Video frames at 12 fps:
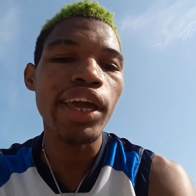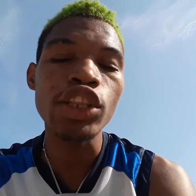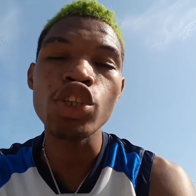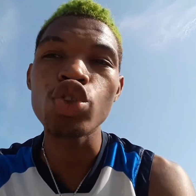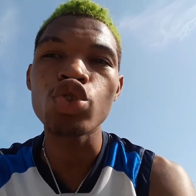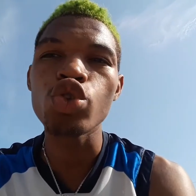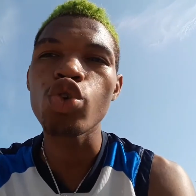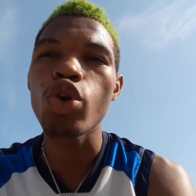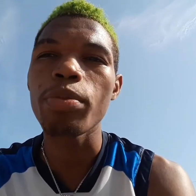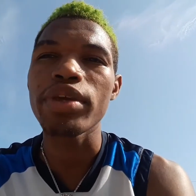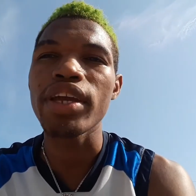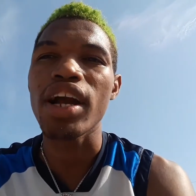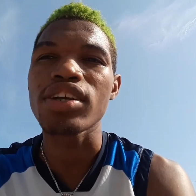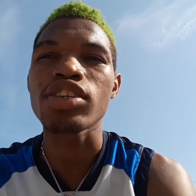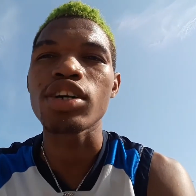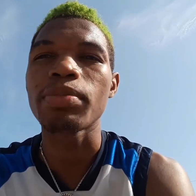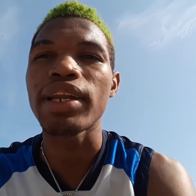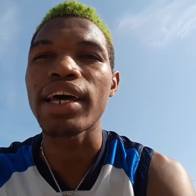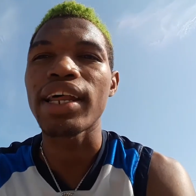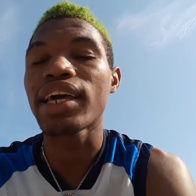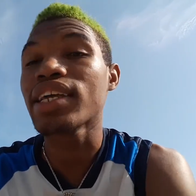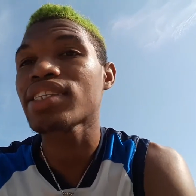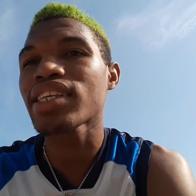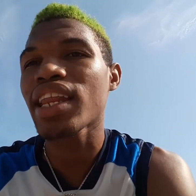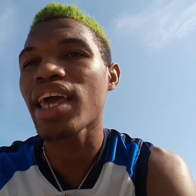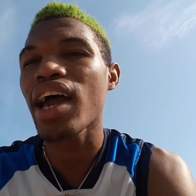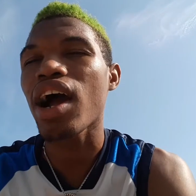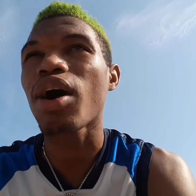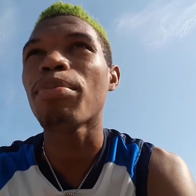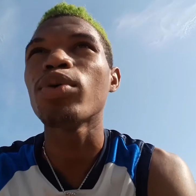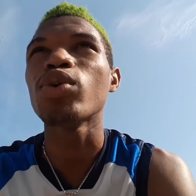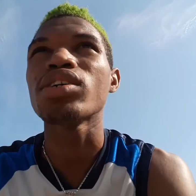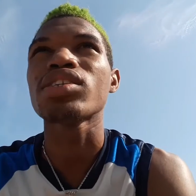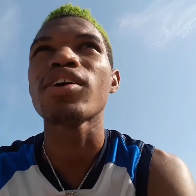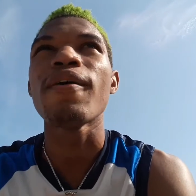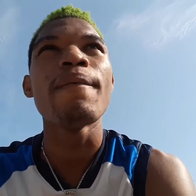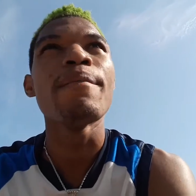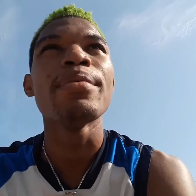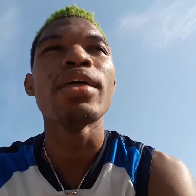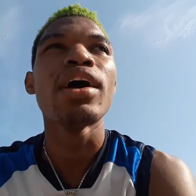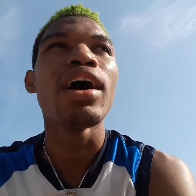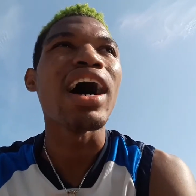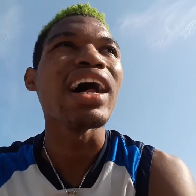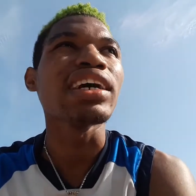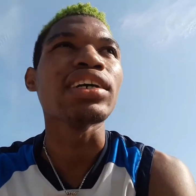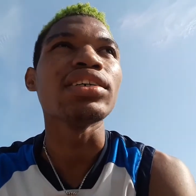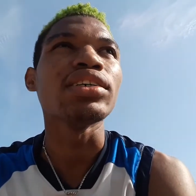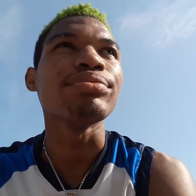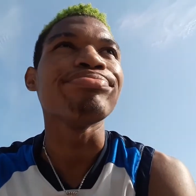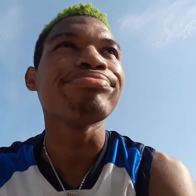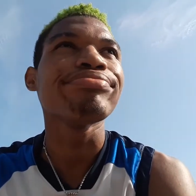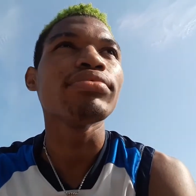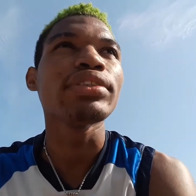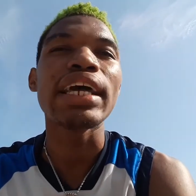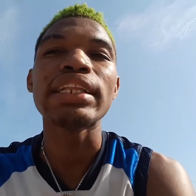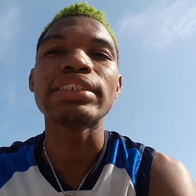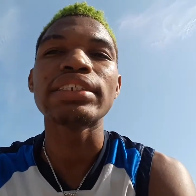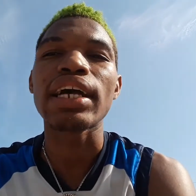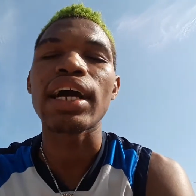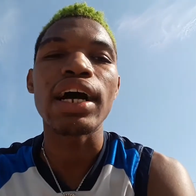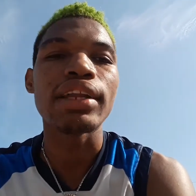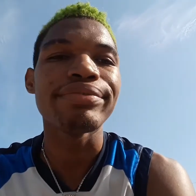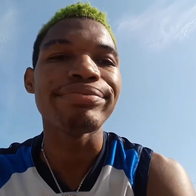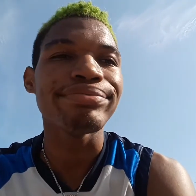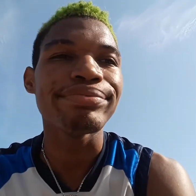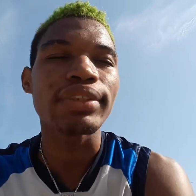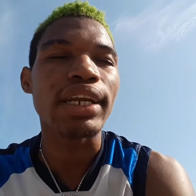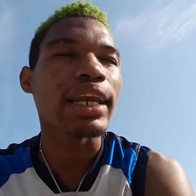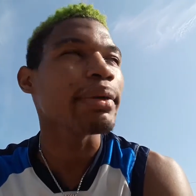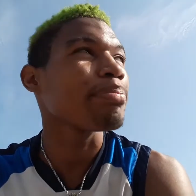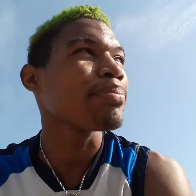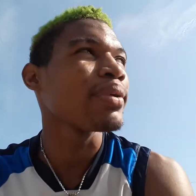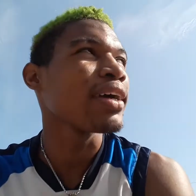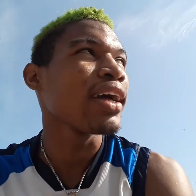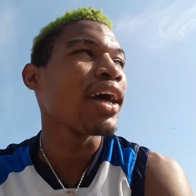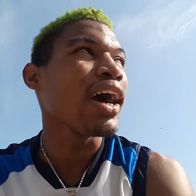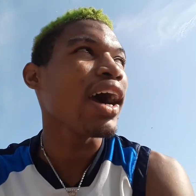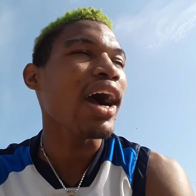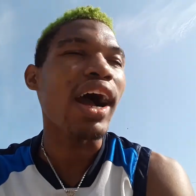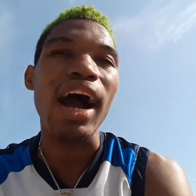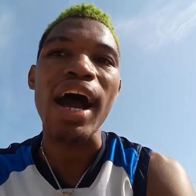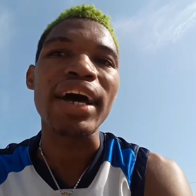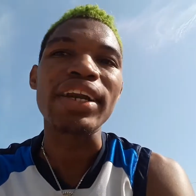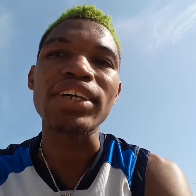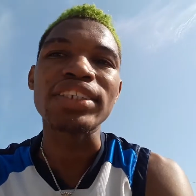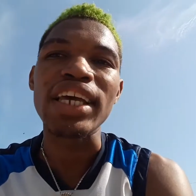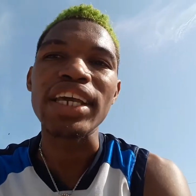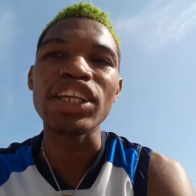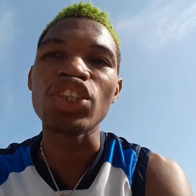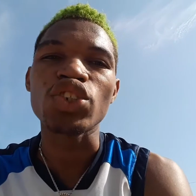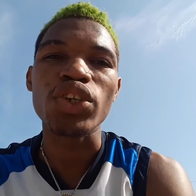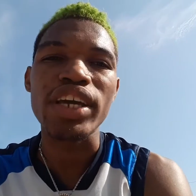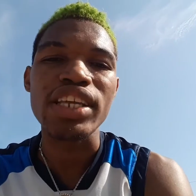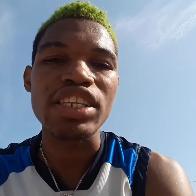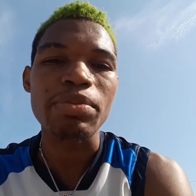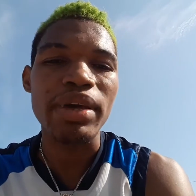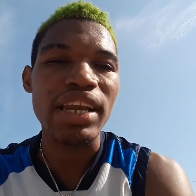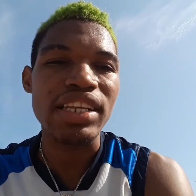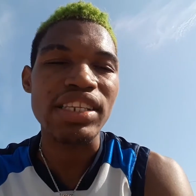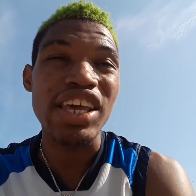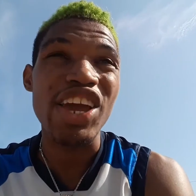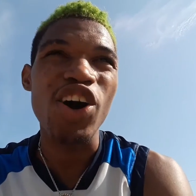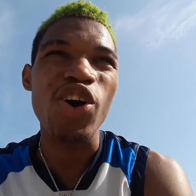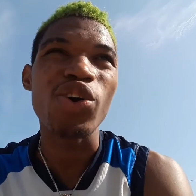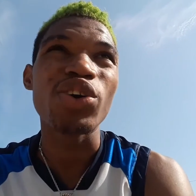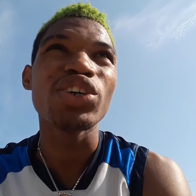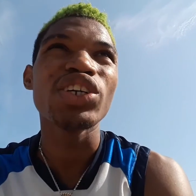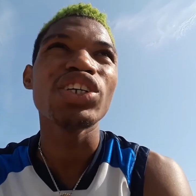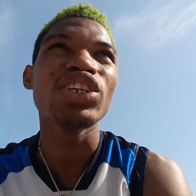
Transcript: getting to know me or something like that. Instead of you gonna post a little 10-second clip and just your intro, you see me, and I say yo,